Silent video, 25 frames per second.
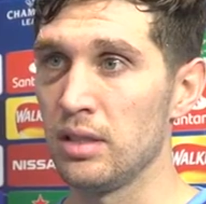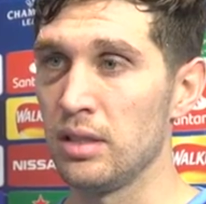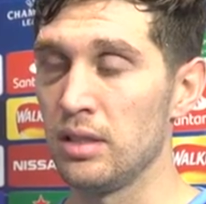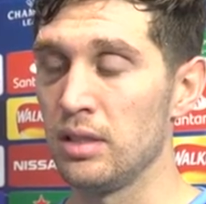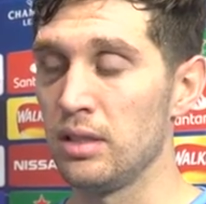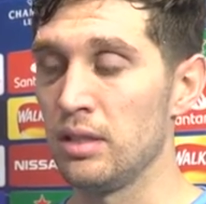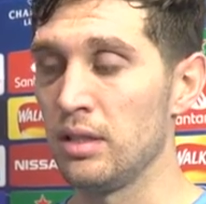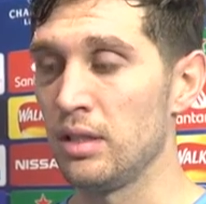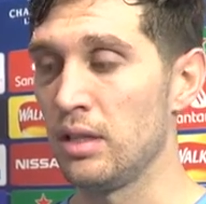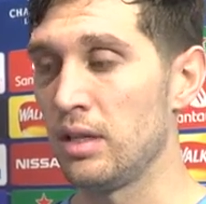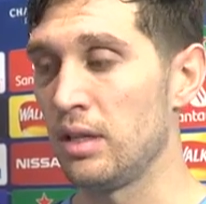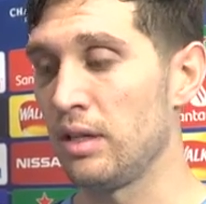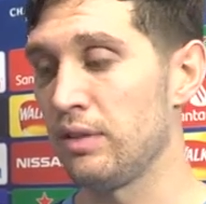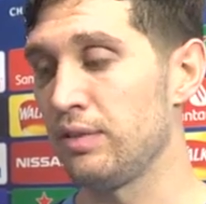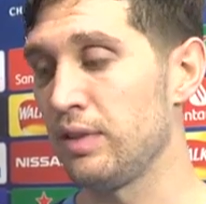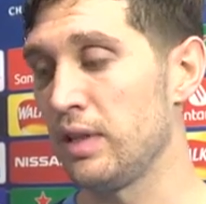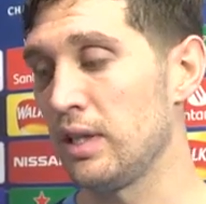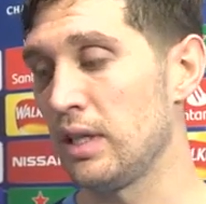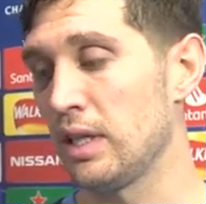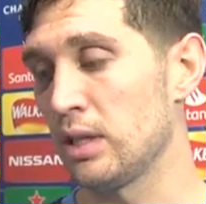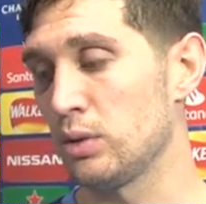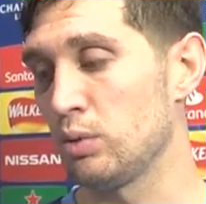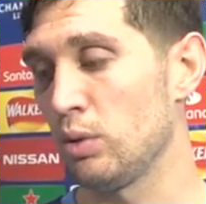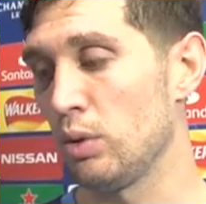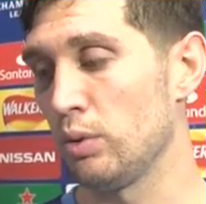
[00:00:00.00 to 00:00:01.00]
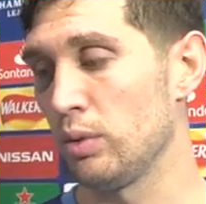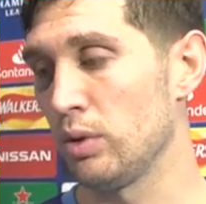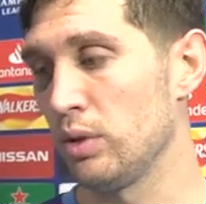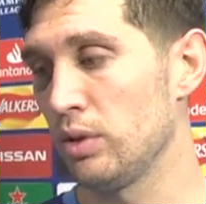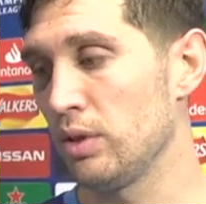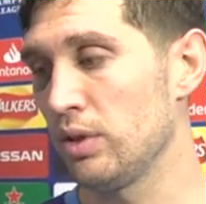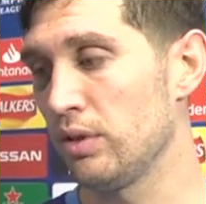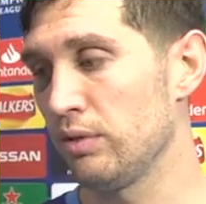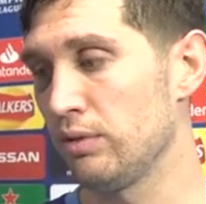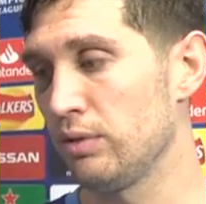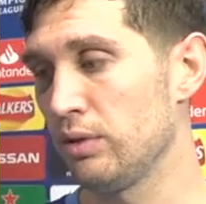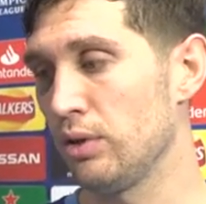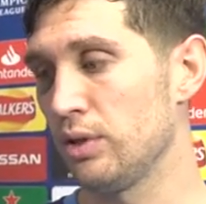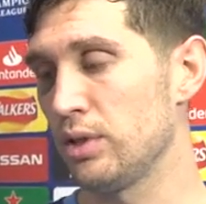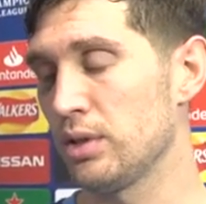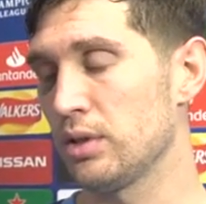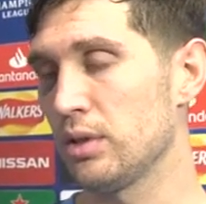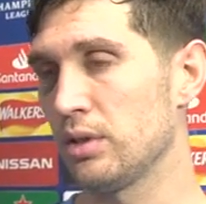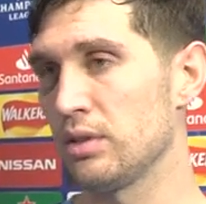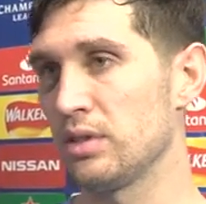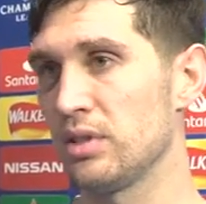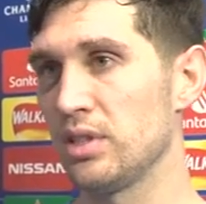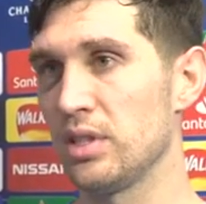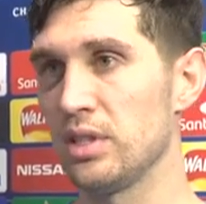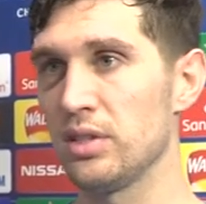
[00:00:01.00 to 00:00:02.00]
and, and I think that's what we're looking for is
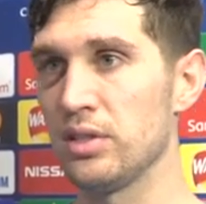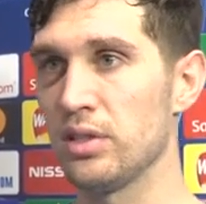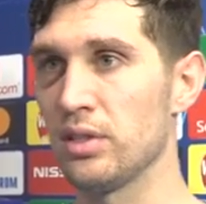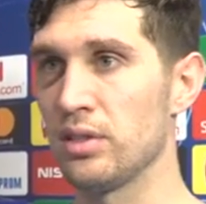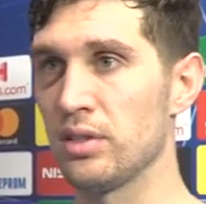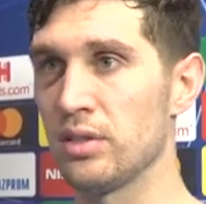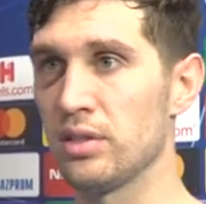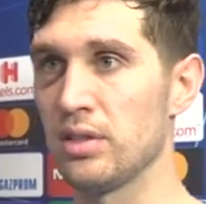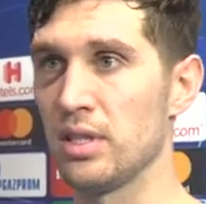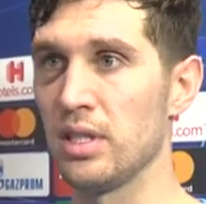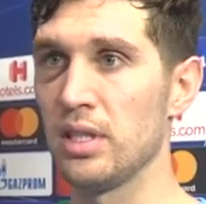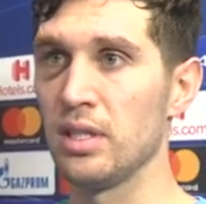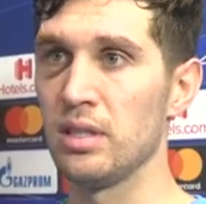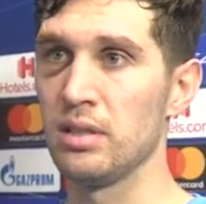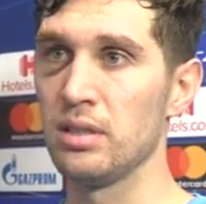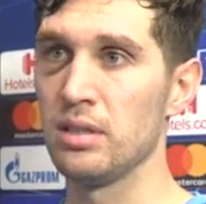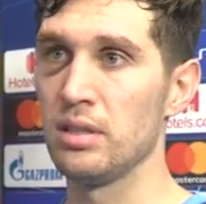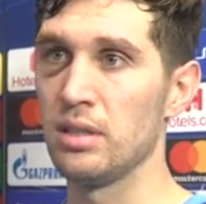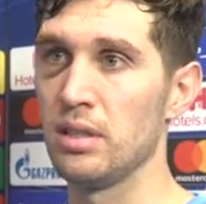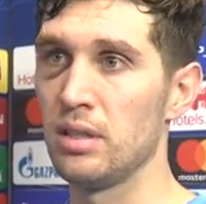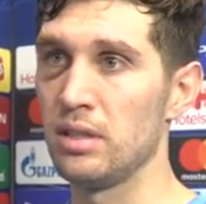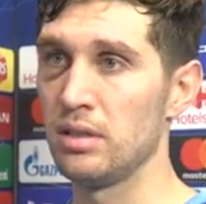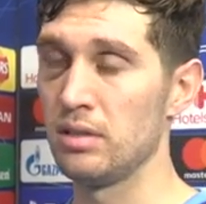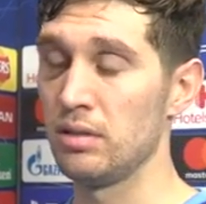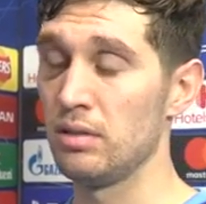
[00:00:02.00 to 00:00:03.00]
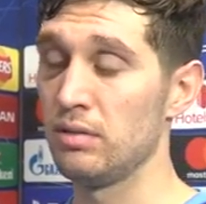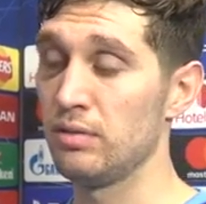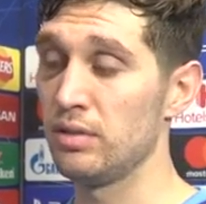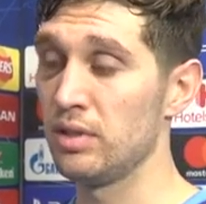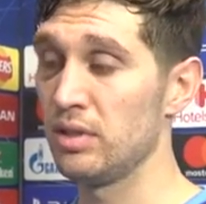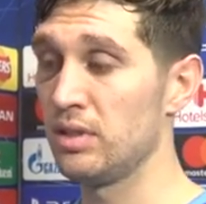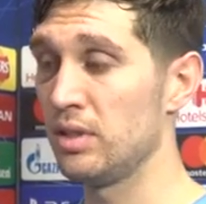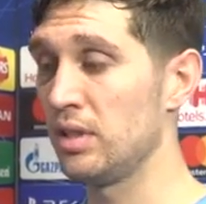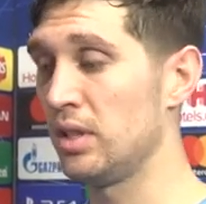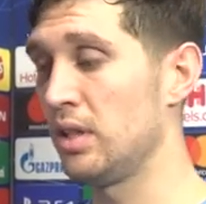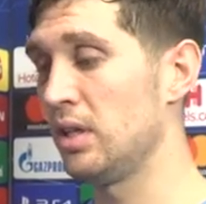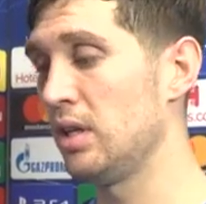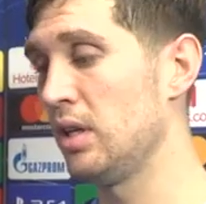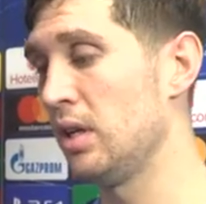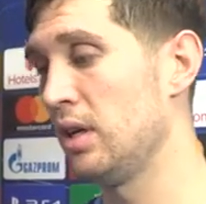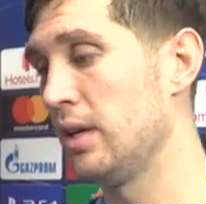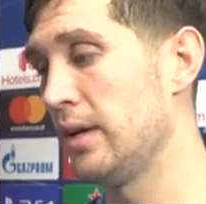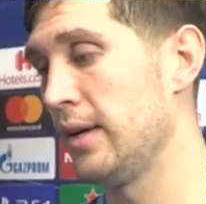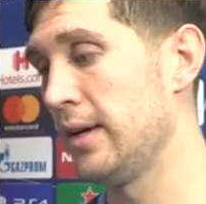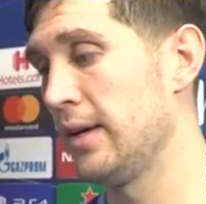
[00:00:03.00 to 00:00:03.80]
consistency, and, and obviously.